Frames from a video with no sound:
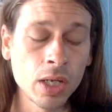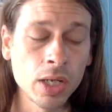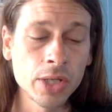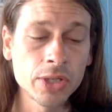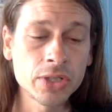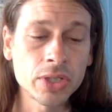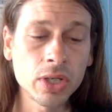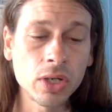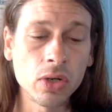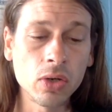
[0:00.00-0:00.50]

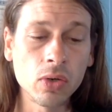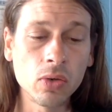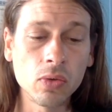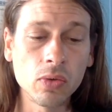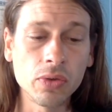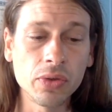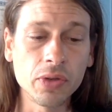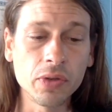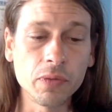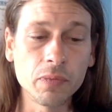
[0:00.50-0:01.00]
So
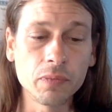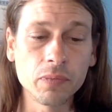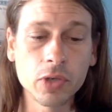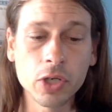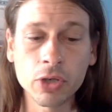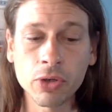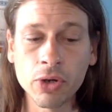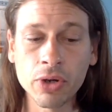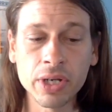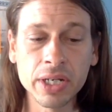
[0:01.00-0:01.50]
the
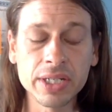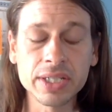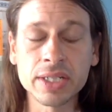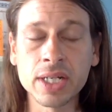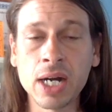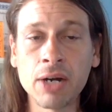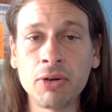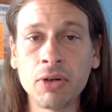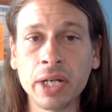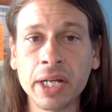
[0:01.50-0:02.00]
corona is
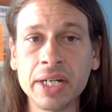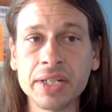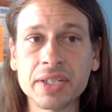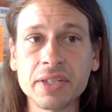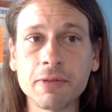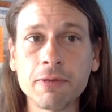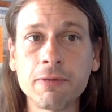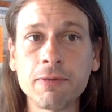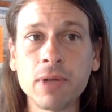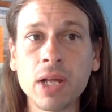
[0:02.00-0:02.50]
not related to
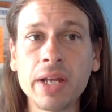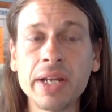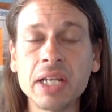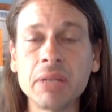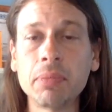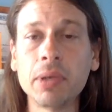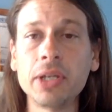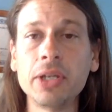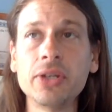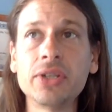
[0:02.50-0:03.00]
flooding,
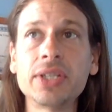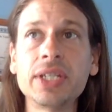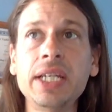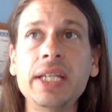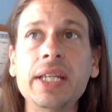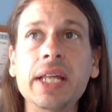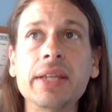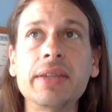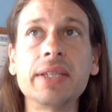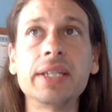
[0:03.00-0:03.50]
but you see
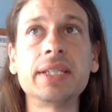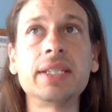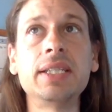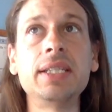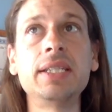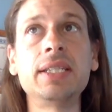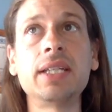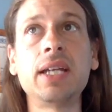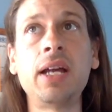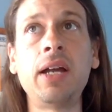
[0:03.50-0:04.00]
that this
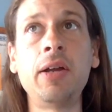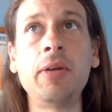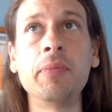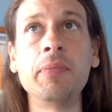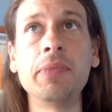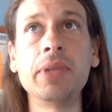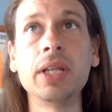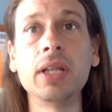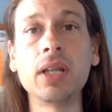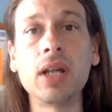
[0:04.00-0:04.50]
is
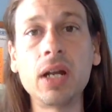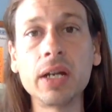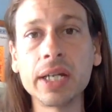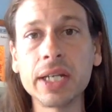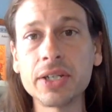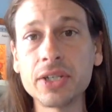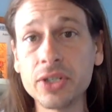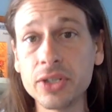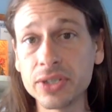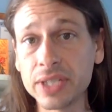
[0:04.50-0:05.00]
the lung
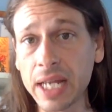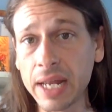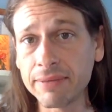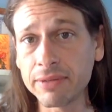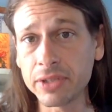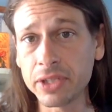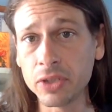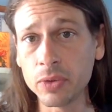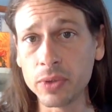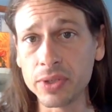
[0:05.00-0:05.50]
issues had
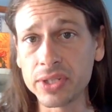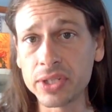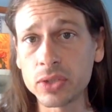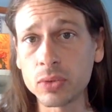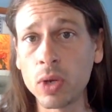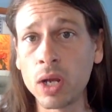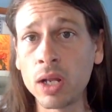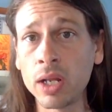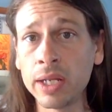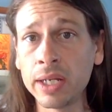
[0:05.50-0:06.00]
to do with
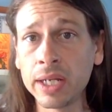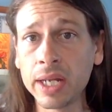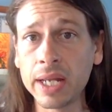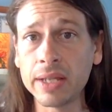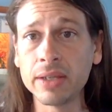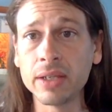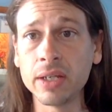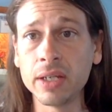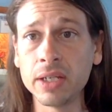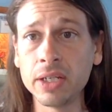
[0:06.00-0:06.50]
swelling,
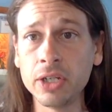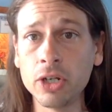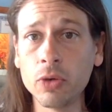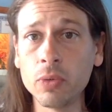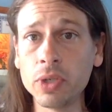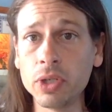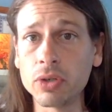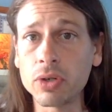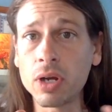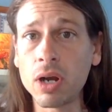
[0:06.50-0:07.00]
and that, you know,
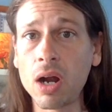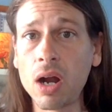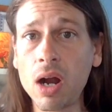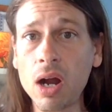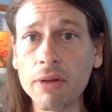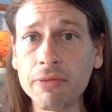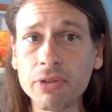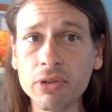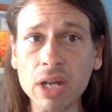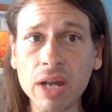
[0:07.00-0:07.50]
when you
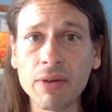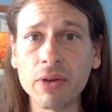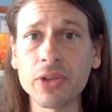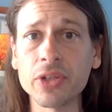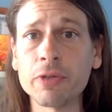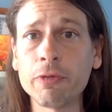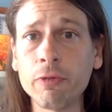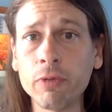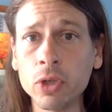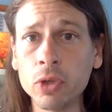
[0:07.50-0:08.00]
cough, you have
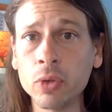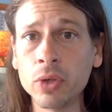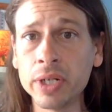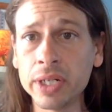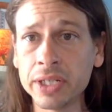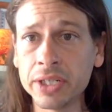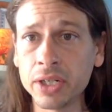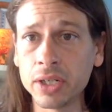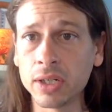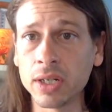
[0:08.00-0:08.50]
this fluid
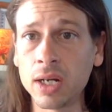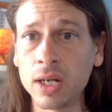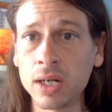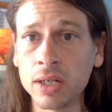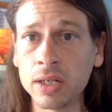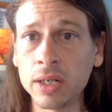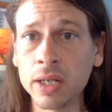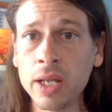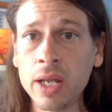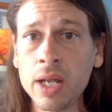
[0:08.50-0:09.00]
in your
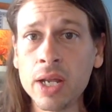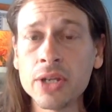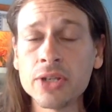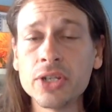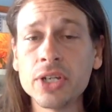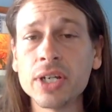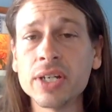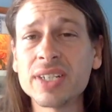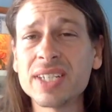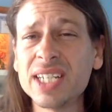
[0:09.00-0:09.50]
lung.
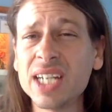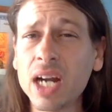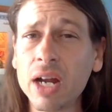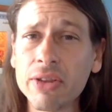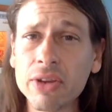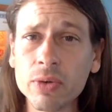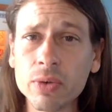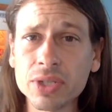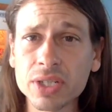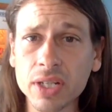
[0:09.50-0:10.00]
So you can see how
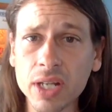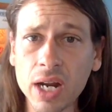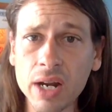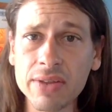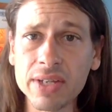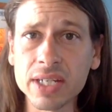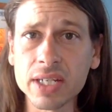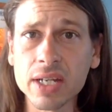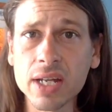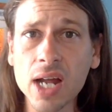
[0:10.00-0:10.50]
there was a lot of
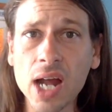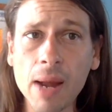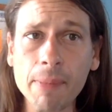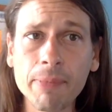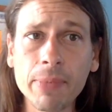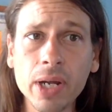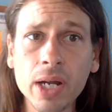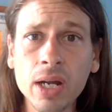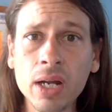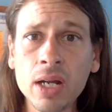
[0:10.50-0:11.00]
these
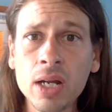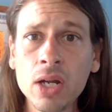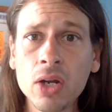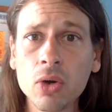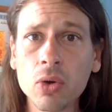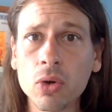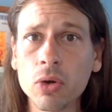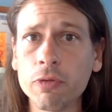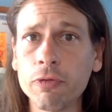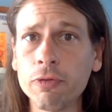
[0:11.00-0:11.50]
kapha
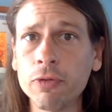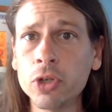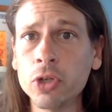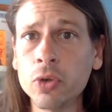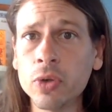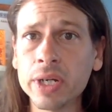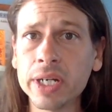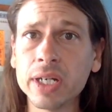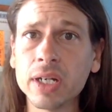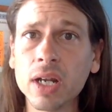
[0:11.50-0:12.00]
or
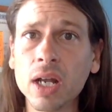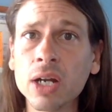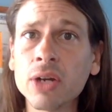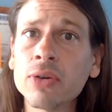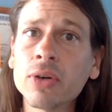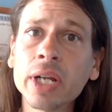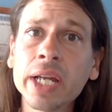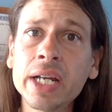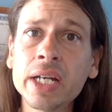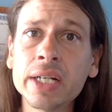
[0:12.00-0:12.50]
fluid and lung
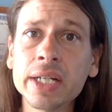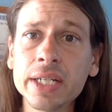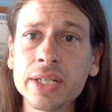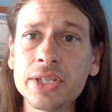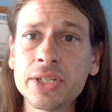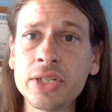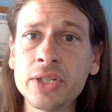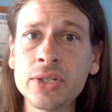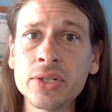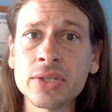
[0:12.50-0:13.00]
related
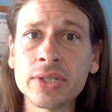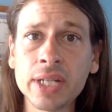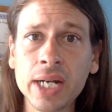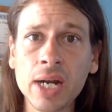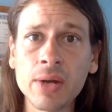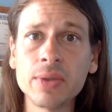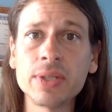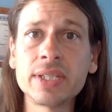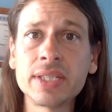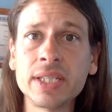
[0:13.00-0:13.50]
issues that
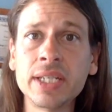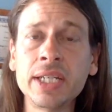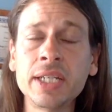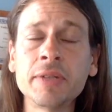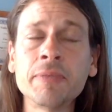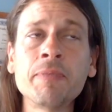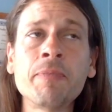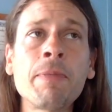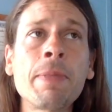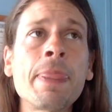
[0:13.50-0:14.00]
I was
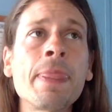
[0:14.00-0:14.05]
seeing.